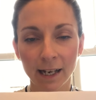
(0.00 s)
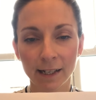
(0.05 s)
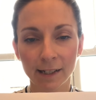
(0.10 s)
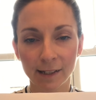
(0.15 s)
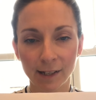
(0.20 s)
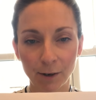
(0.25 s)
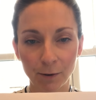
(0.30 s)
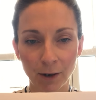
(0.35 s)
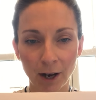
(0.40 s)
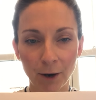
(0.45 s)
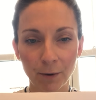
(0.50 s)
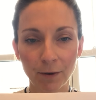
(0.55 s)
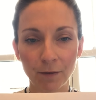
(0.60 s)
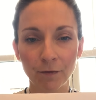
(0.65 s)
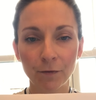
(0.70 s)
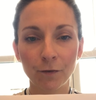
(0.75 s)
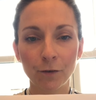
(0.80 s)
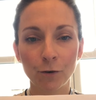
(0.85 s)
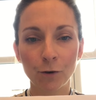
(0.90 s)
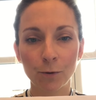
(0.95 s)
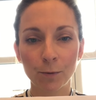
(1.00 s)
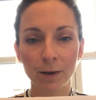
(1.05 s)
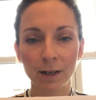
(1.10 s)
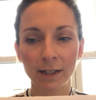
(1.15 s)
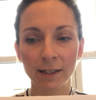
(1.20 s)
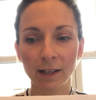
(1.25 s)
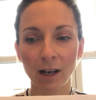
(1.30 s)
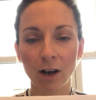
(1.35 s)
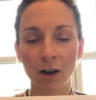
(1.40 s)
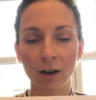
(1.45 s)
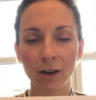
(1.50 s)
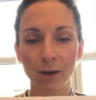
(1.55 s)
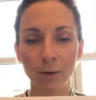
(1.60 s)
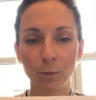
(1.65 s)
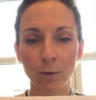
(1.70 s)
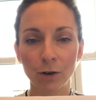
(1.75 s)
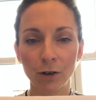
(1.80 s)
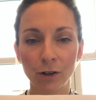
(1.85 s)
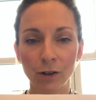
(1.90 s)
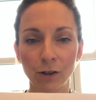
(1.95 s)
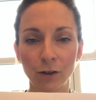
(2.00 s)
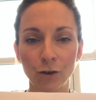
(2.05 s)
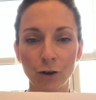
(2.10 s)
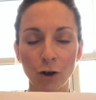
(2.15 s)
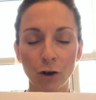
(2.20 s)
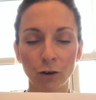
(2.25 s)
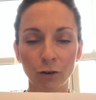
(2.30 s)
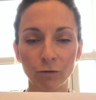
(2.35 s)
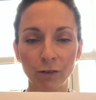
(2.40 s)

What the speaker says: So going forward, I will not